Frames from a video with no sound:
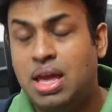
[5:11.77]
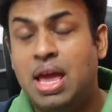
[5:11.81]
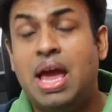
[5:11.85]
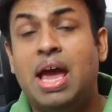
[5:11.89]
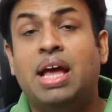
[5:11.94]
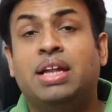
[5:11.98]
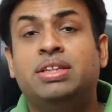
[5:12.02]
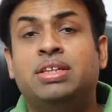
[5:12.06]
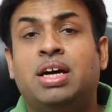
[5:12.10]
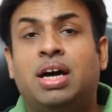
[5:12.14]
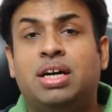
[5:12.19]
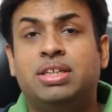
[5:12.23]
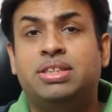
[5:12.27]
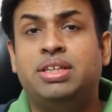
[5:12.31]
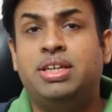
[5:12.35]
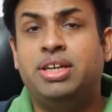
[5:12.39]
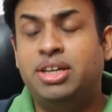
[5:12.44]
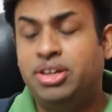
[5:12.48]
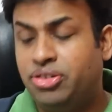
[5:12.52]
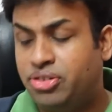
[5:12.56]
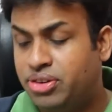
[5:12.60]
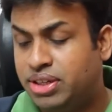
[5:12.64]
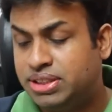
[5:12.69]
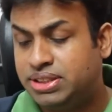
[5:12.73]
And the other
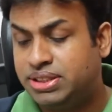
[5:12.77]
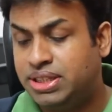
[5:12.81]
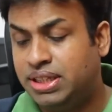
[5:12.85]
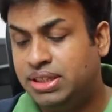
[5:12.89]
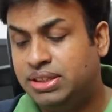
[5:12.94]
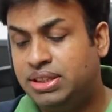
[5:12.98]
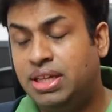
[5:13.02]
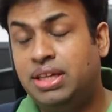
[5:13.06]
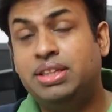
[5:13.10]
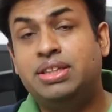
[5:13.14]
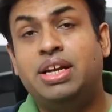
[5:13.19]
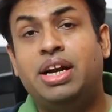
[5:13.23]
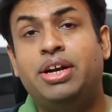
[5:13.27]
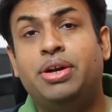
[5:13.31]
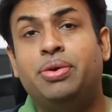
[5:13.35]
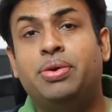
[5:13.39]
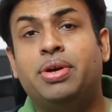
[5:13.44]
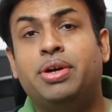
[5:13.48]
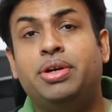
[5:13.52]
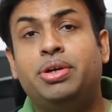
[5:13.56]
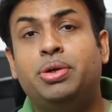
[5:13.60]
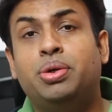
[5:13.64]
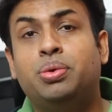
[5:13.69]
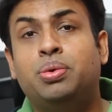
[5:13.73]
interesting thing that you
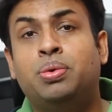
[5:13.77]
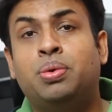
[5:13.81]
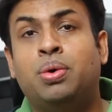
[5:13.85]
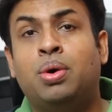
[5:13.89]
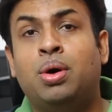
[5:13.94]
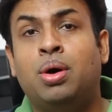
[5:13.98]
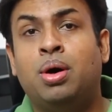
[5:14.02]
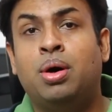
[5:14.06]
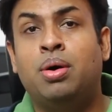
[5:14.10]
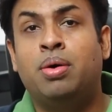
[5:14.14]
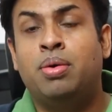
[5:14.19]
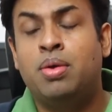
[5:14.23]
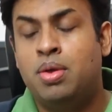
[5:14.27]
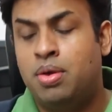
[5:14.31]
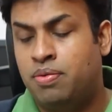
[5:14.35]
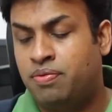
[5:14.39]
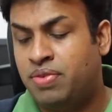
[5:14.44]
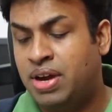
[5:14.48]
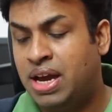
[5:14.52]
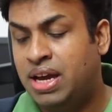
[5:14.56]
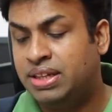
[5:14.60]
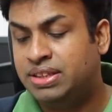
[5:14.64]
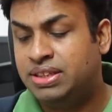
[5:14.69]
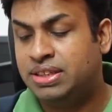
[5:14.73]
can do
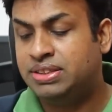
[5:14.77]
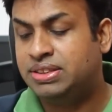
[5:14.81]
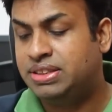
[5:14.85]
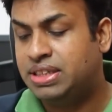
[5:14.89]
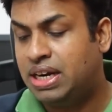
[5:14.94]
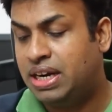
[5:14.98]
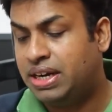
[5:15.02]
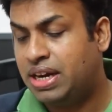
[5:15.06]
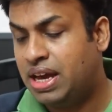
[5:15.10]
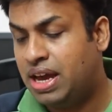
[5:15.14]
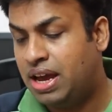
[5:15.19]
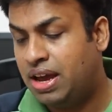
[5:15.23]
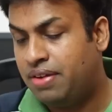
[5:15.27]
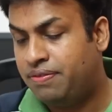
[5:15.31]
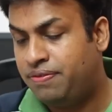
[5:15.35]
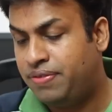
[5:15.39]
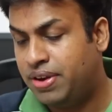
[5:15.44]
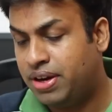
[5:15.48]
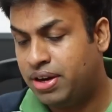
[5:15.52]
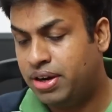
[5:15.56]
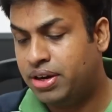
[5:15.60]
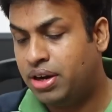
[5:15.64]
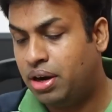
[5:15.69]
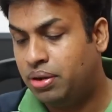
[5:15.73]
via this that I have
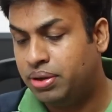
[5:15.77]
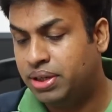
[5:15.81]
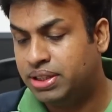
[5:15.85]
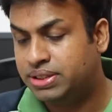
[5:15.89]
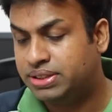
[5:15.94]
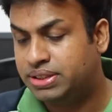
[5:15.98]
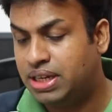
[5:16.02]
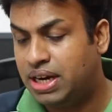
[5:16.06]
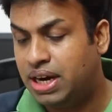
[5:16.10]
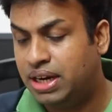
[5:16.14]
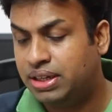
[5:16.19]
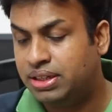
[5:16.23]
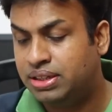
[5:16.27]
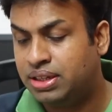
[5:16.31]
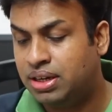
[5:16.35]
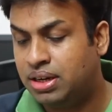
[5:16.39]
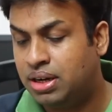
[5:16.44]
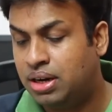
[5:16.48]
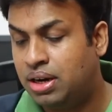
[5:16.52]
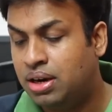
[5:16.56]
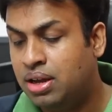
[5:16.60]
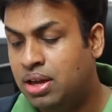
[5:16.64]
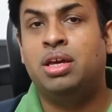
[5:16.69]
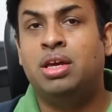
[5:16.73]
figured out is
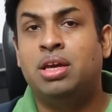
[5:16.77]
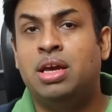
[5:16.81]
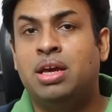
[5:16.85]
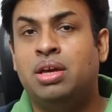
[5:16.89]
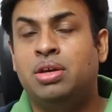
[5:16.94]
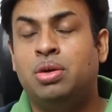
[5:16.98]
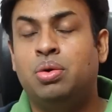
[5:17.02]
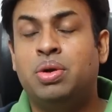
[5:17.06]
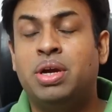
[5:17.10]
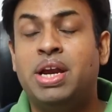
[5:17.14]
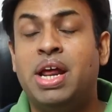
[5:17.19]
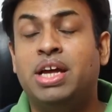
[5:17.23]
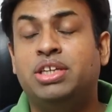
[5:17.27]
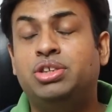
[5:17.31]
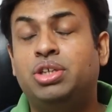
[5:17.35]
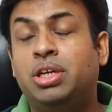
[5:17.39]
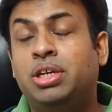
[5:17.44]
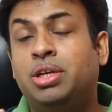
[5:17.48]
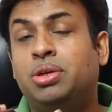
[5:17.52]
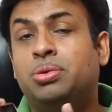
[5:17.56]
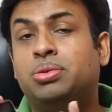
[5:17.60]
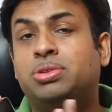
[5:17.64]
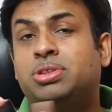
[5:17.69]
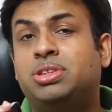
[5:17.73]
that you can
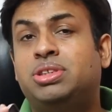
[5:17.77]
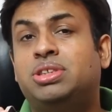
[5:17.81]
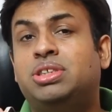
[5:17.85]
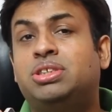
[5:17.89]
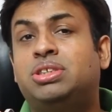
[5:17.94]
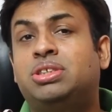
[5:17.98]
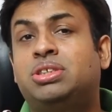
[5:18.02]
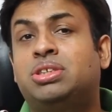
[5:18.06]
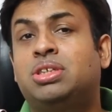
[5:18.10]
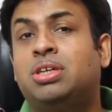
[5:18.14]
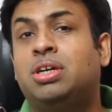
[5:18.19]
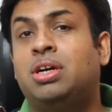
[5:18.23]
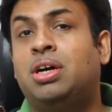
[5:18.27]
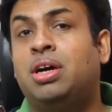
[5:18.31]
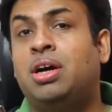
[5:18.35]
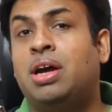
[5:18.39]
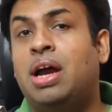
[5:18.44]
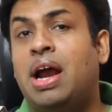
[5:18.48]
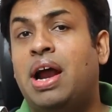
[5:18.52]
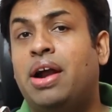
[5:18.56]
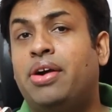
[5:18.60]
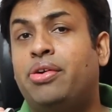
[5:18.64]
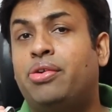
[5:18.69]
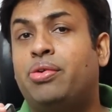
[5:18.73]
actually use this
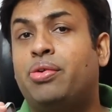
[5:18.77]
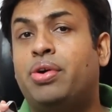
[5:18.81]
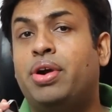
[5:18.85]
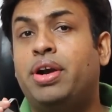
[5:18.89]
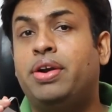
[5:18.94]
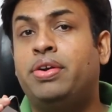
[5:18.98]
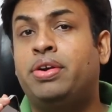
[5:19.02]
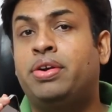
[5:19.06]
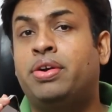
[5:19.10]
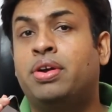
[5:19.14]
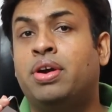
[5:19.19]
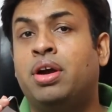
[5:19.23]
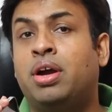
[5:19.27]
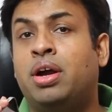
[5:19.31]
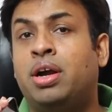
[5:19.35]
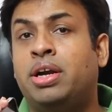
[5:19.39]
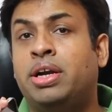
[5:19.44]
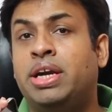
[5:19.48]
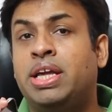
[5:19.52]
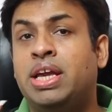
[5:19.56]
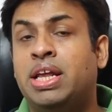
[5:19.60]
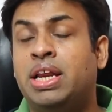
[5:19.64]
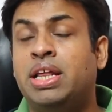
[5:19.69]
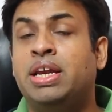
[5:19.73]
Android
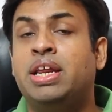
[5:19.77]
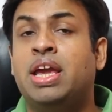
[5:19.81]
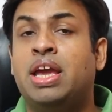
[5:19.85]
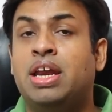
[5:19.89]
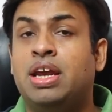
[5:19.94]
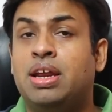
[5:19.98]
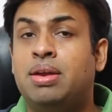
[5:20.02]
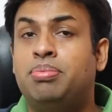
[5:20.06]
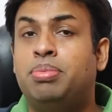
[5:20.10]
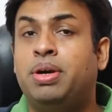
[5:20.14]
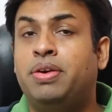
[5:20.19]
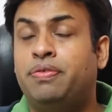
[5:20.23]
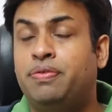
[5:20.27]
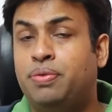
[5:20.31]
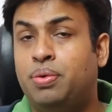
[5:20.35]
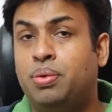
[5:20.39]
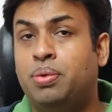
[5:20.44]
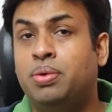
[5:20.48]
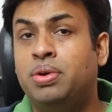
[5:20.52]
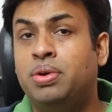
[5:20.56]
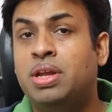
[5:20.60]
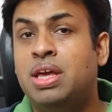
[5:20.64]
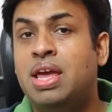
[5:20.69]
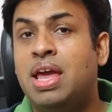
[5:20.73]
DLNA enabled
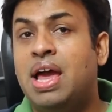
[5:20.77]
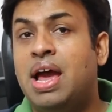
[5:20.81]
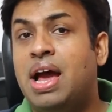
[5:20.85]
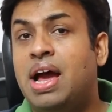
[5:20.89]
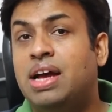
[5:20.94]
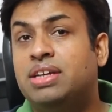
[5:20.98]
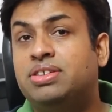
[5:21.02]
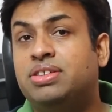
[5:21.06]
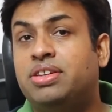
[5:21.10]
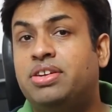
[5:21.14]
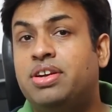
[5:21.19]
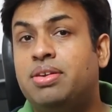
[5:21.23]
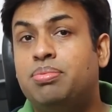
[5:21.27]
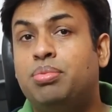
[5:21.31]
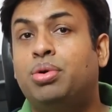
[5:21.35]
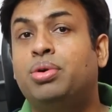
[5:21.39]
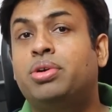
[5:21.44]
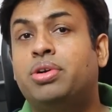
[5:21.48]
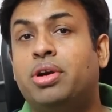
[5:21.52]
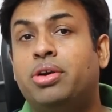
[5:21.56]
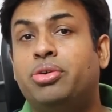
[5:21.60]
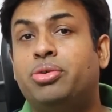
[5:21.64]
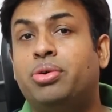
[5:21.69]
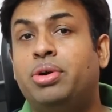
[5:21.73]
phone as a
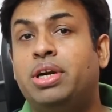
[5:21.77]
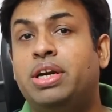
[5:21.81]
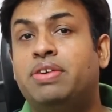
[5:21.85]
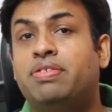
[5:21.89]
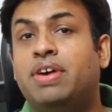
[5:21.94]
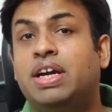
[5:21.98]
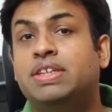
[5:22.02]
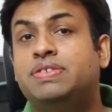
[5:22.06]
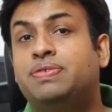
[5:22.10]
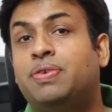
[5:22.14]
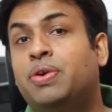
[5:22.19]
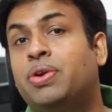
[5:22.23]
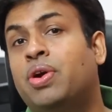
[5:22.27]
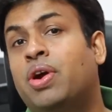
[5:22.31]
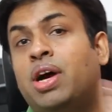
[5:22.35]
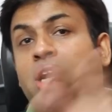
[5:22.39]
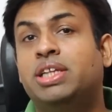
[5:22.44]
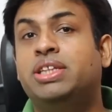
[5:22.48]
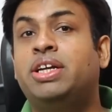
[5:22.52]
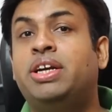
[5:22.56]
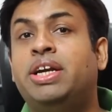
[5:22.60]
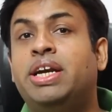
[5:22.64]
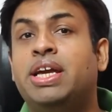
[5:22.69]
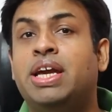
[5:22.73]
remote control device for your
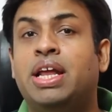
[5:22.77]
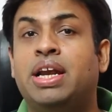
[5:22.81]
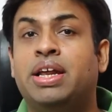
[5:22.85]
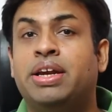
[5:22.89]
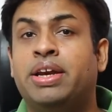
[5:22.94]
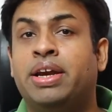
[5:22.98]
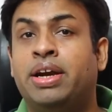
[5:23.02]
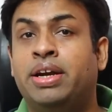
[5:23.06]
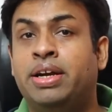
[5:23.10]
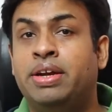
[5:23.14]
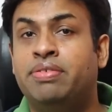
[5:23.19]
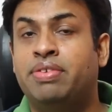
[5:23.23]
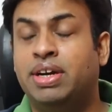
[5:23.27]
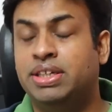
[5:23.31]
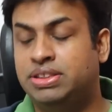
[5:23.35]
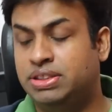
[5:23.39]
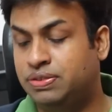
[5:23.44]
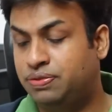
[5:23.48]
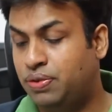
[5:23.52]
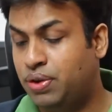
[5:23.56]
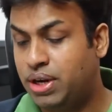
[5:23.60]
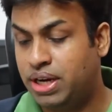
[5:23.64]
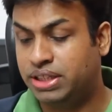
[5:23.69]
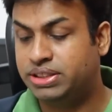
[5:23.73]
other DLNA
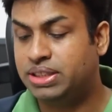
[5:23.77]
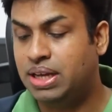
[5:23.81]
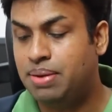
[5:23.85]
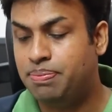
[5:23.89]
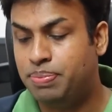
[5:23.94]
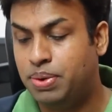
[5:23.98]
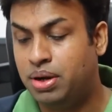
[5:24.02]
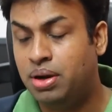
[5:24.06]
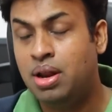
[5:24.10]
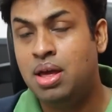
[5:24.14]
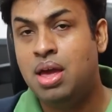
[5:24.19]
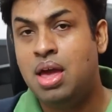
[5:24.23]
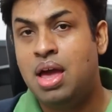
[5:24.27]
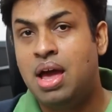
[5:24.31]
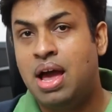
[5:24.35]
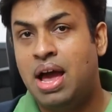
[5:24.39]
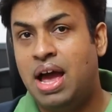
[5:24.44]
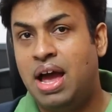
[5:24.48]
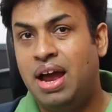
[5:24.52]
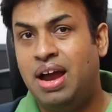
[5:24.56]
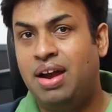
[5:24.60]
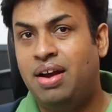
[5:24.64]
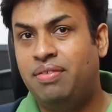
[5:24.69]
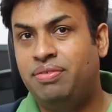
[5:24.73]
devices. For example,
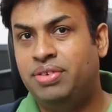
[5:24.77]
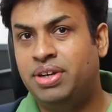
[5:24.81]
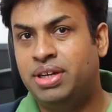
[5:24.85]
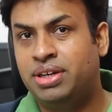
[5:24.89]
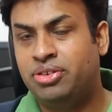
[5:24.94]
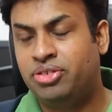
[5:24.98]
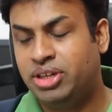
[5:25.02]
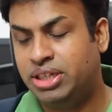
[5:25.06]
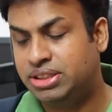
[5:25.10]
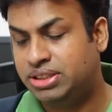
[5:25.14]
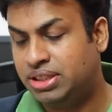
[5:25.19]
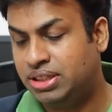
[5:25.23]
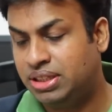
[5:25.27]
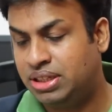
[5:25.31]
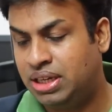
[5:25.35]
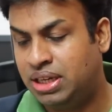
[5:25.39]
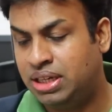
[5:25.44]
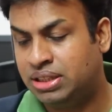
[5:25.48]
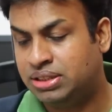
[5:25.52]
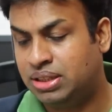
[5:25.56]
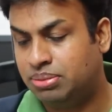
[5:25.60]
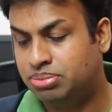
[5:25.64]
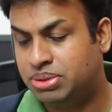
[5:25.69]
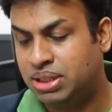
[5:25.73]
I have done
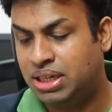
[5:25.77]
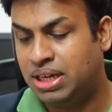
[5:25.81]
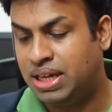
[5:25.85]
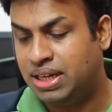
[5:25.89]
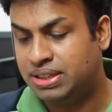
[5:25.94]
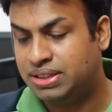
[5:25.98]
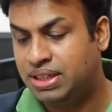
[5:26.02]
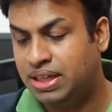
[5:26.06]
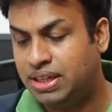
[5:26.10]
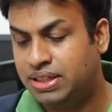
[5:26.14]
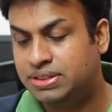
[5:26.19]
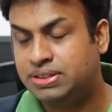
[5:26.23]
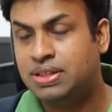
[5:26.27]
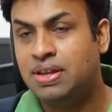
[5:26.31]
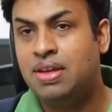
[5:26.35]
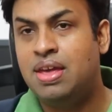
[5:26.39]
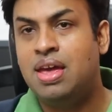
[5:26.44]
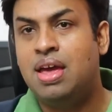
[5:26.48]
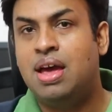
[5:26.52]
recently something like this.